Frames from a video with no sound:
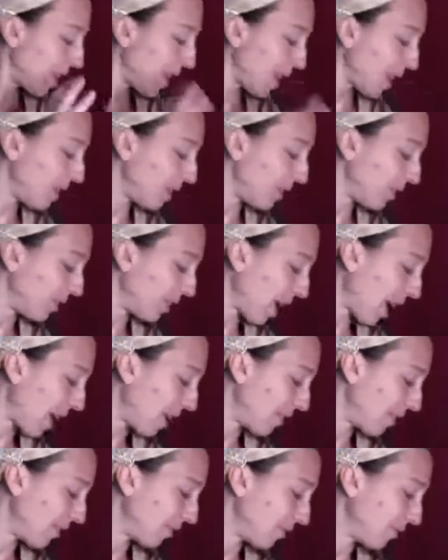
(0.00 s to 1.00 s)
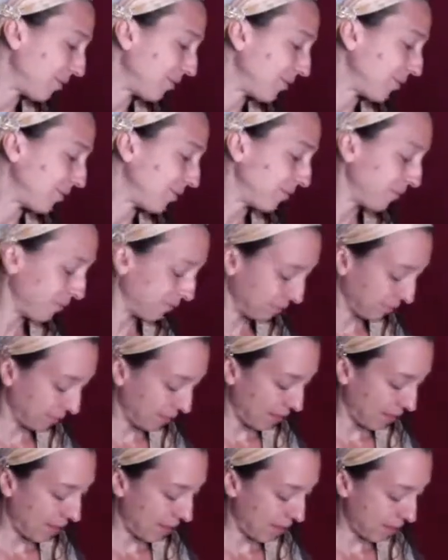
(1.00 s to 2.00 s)
Hello, thigh.
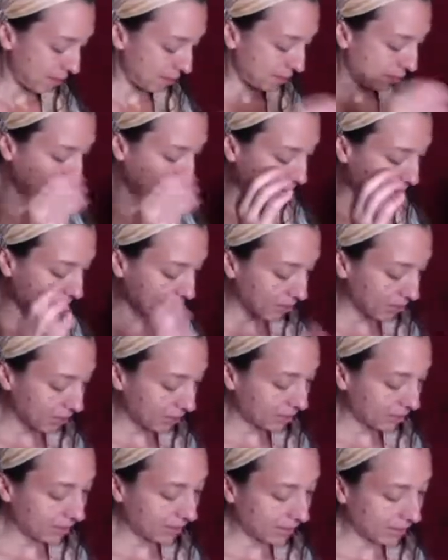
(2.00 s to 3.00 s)
I am so sorry.